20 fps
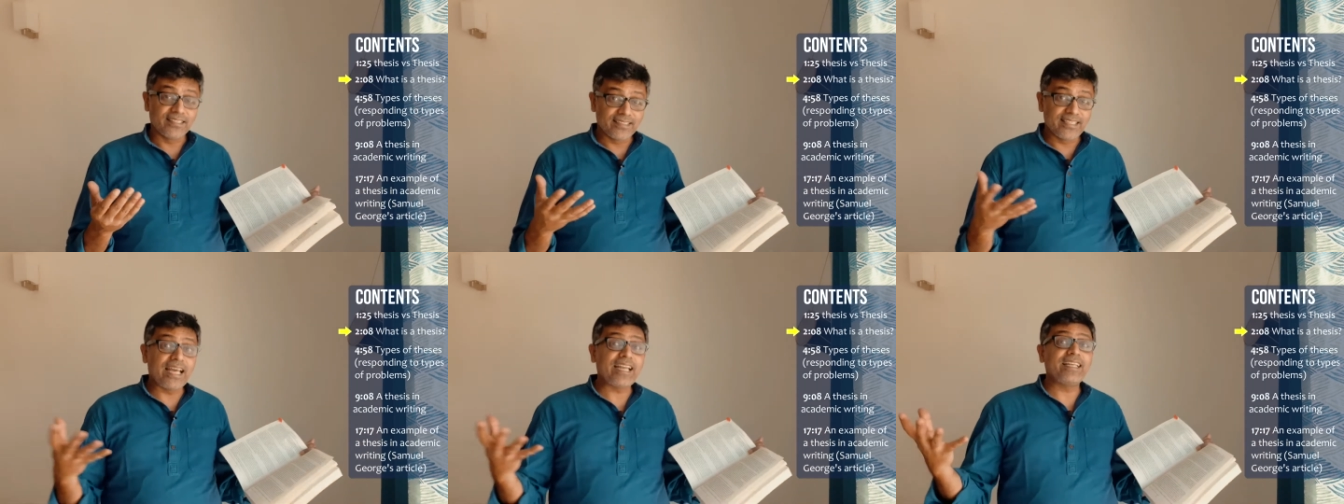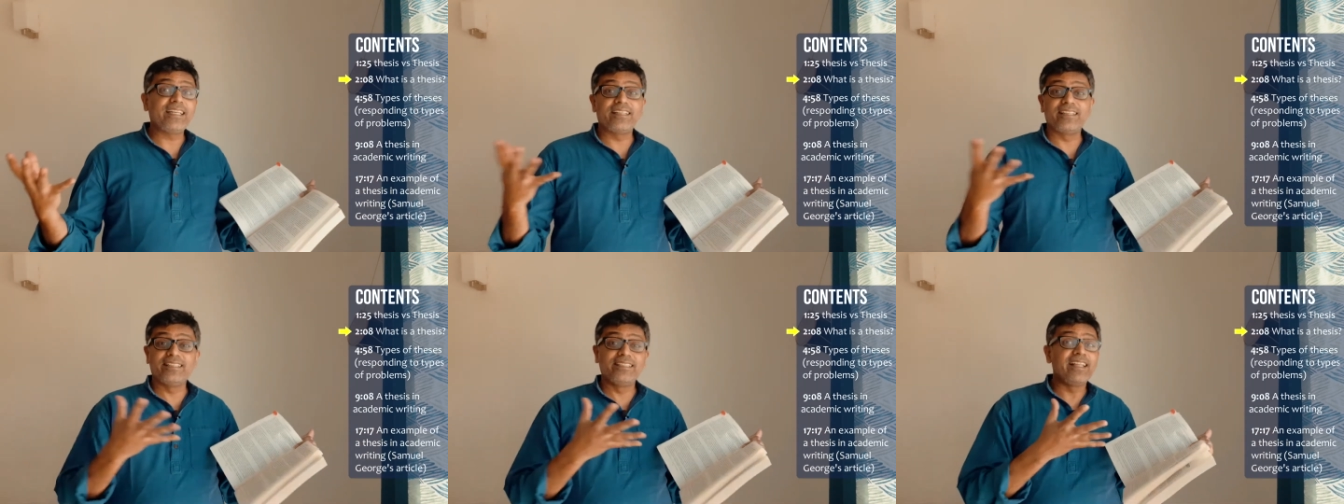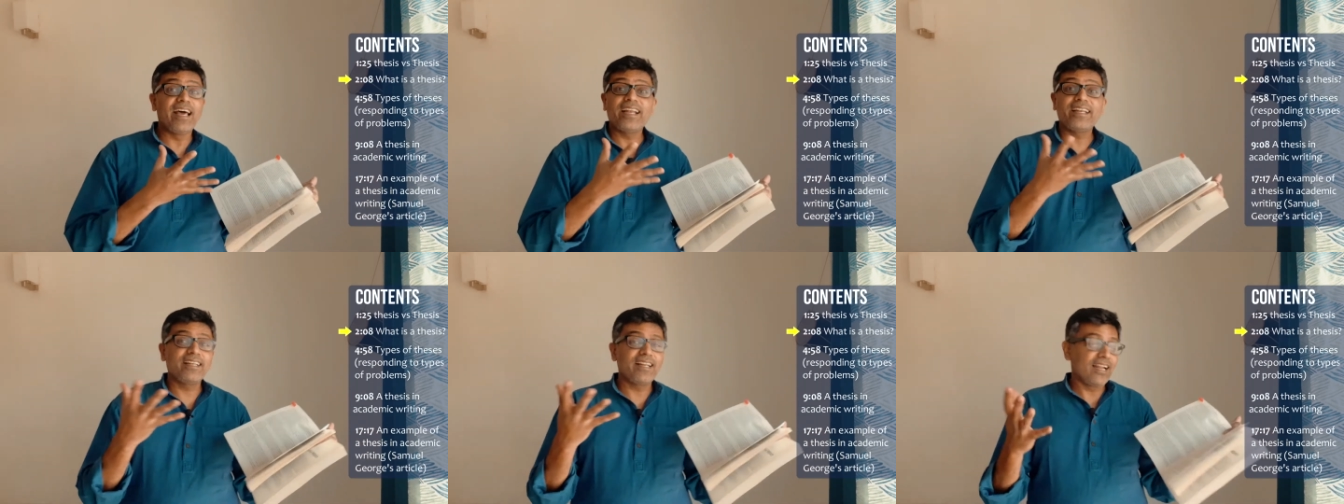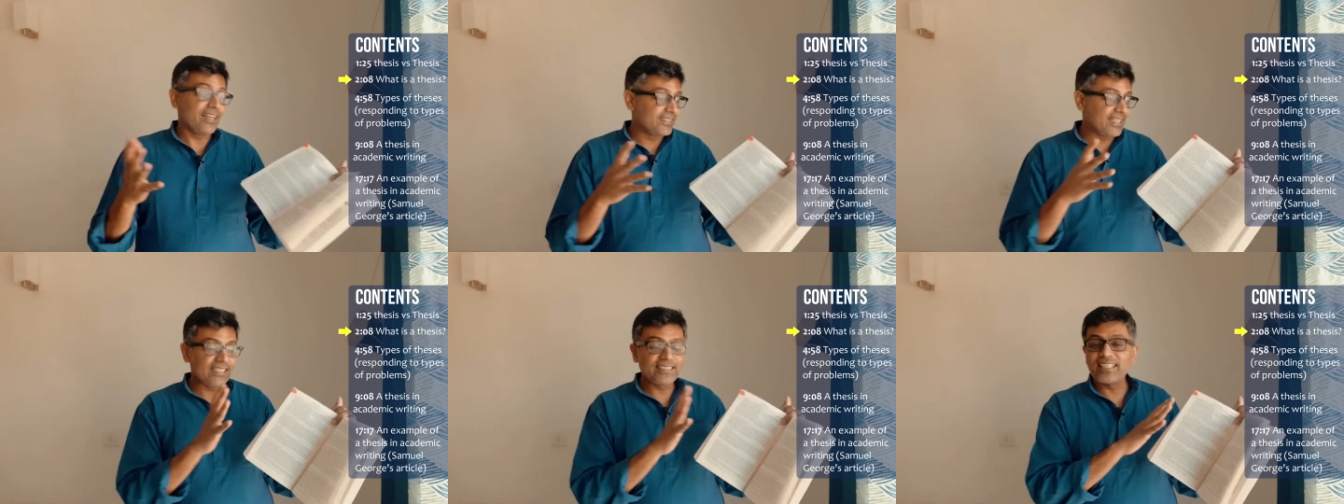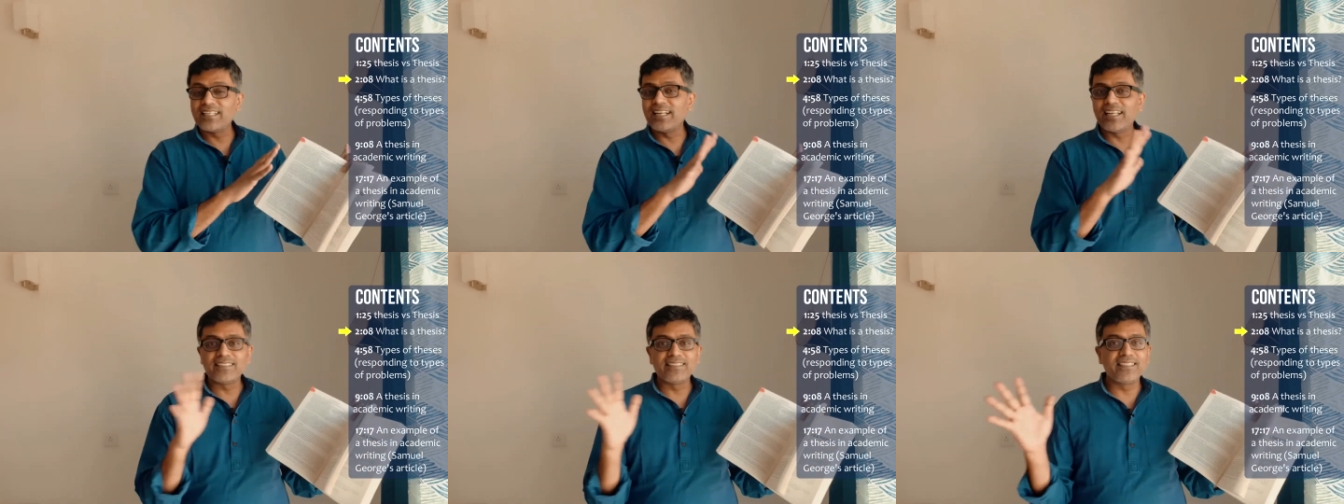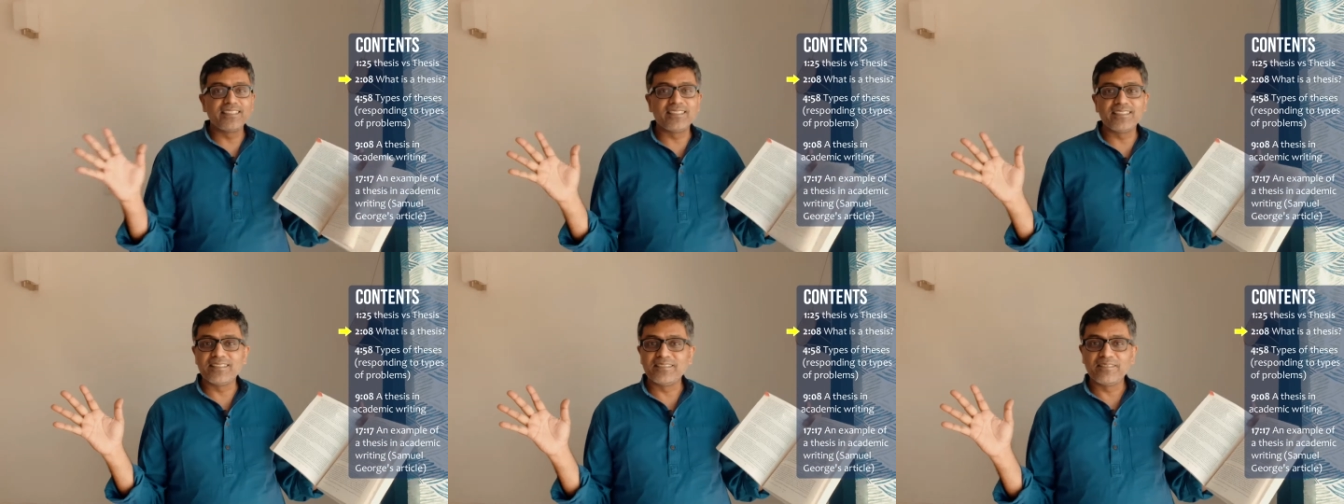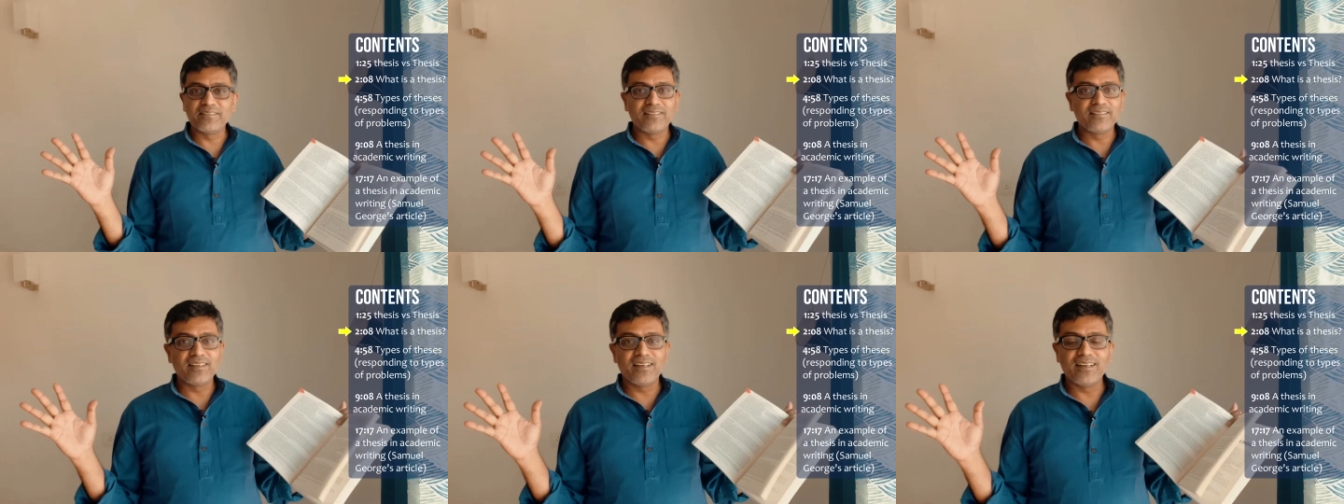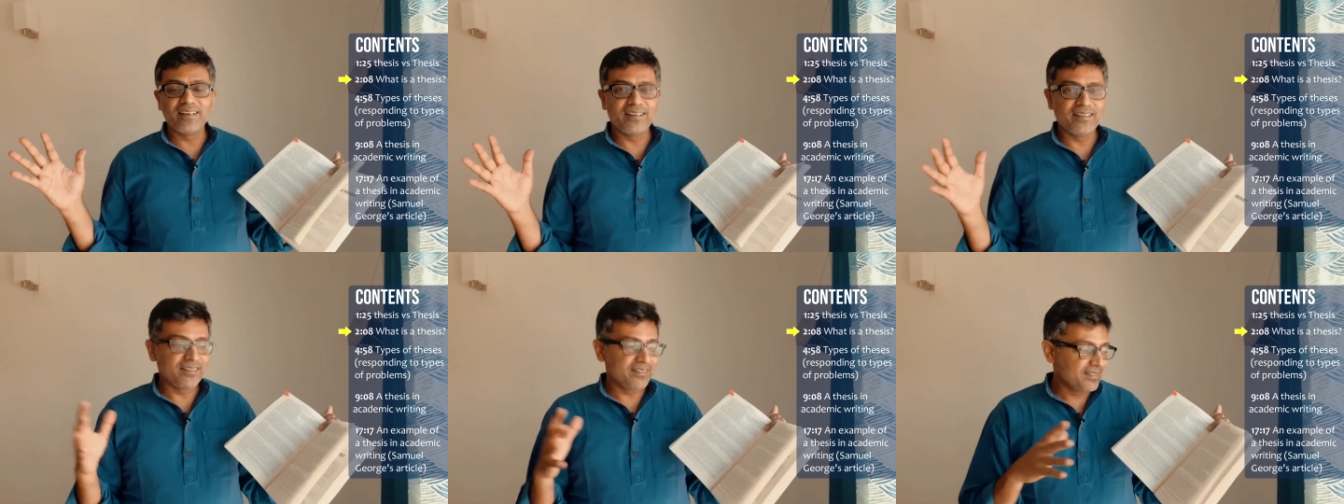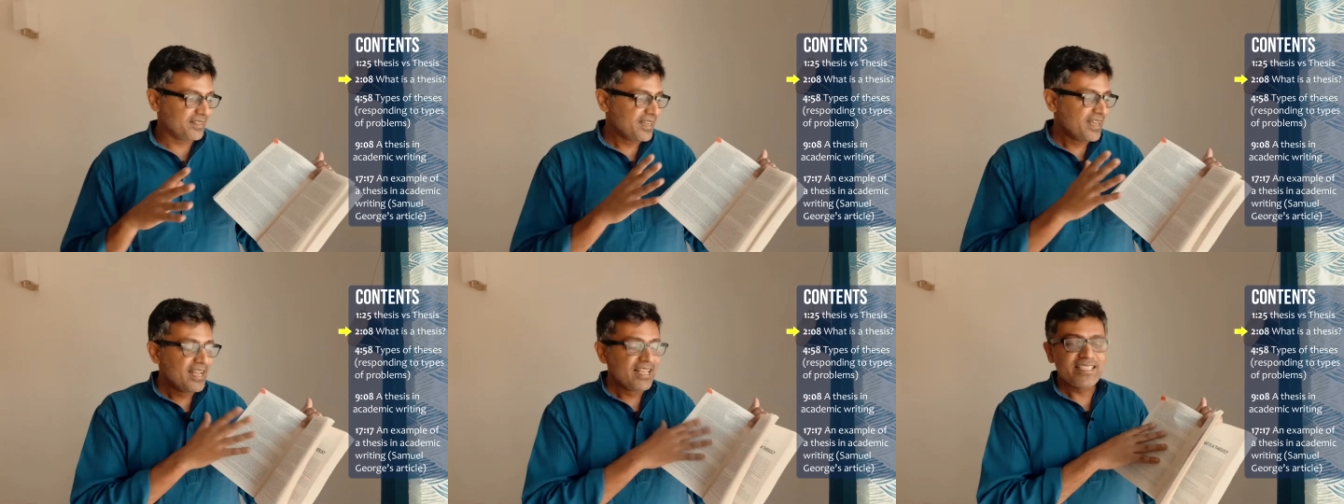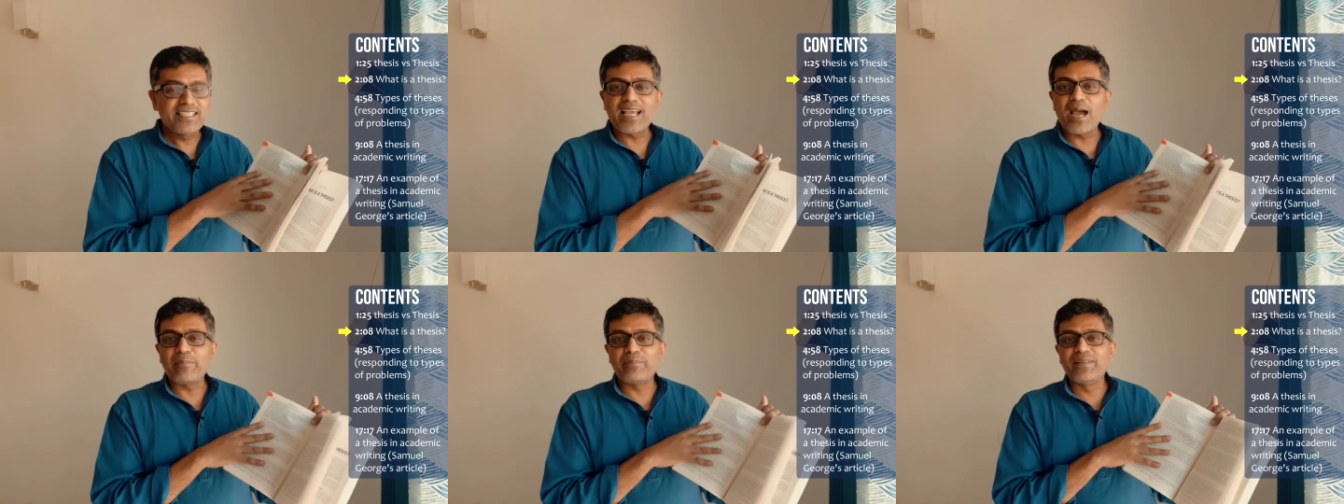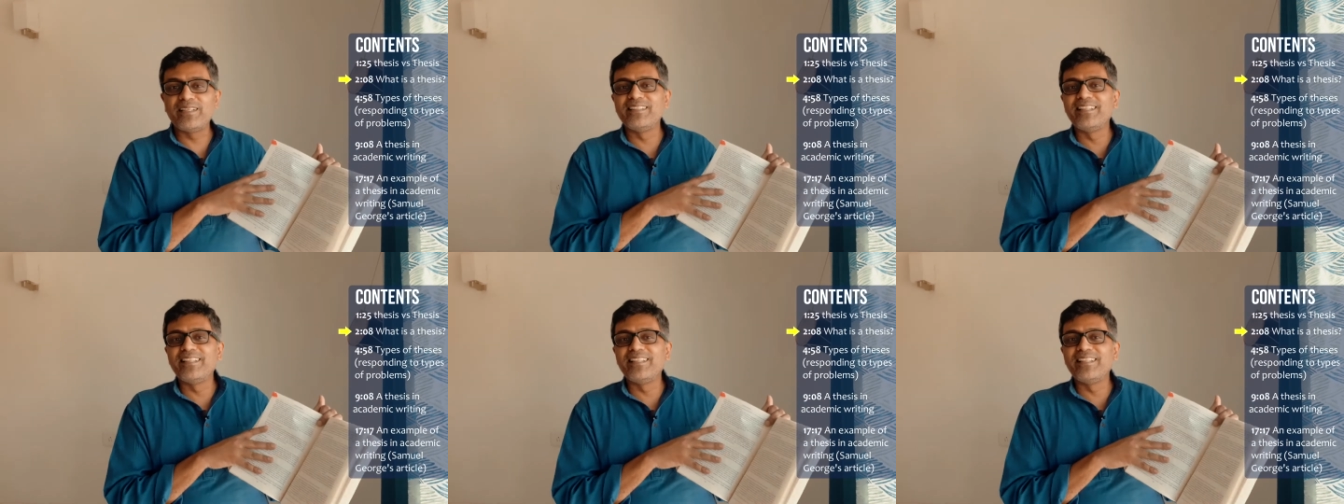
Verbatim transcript: That, that, uh, that's another uh, chapter